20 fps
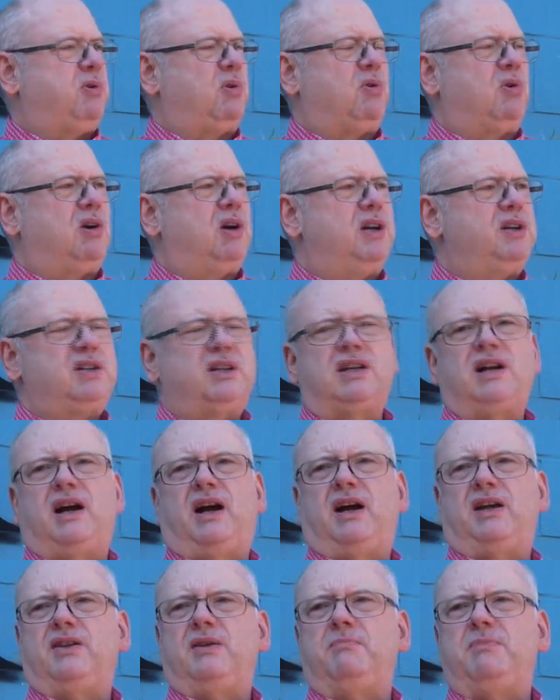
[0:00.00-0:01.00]
port
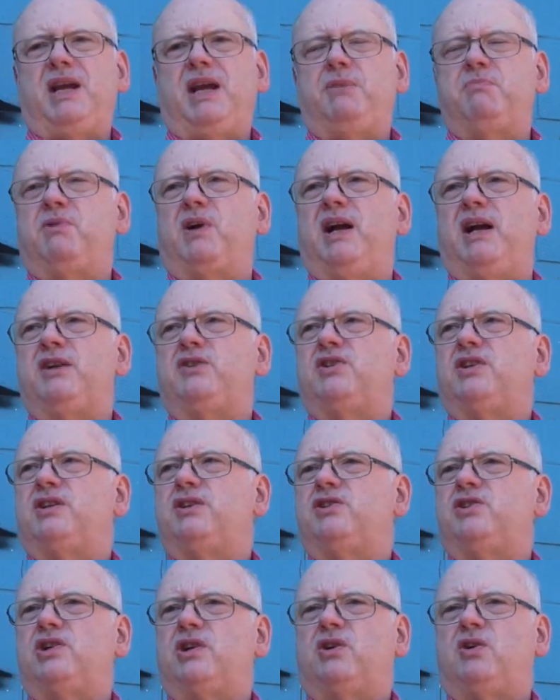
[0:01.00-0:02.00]
on the main branch of
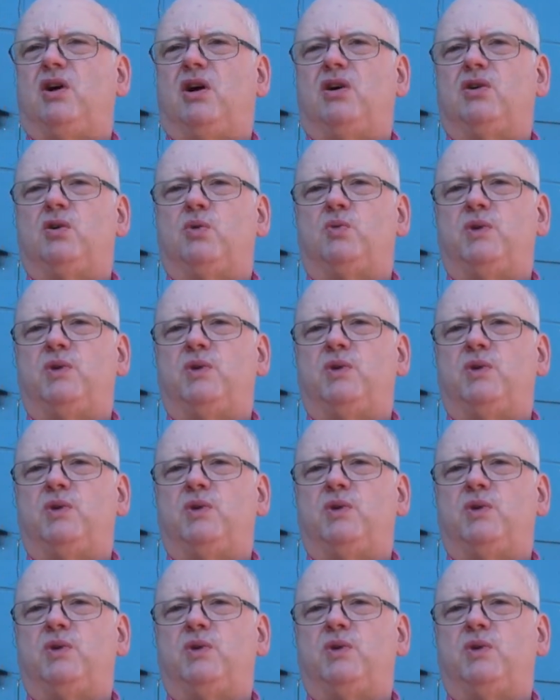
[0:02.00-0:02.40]
the Chicago